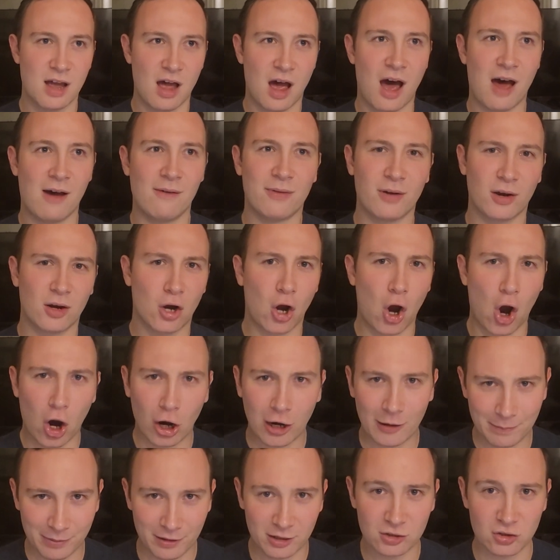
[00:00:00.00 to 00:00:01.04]
of
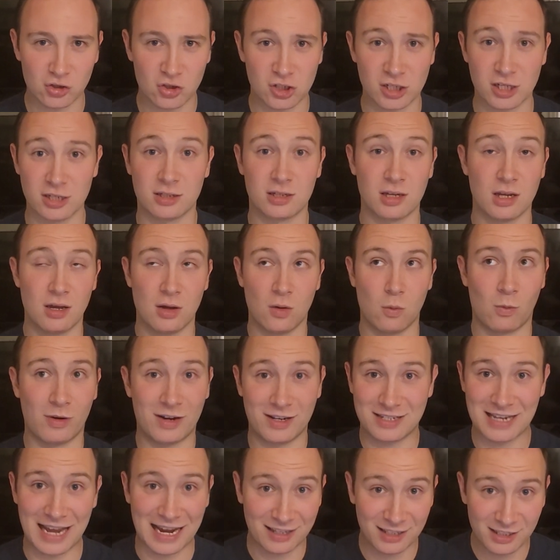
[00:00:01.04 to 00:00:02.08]
car purchases. What
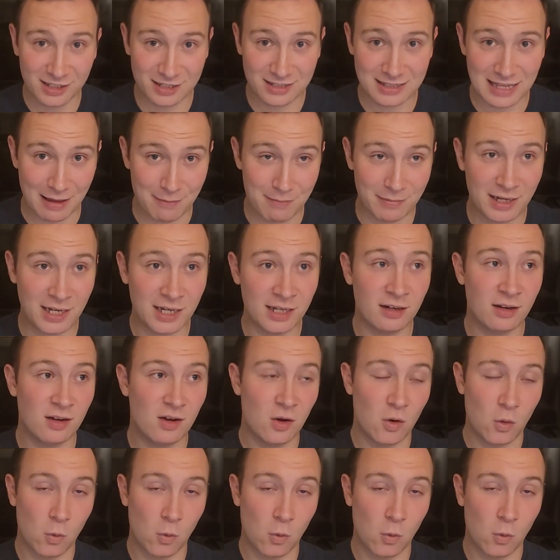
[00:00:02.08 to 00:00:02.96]
exactly does that mean?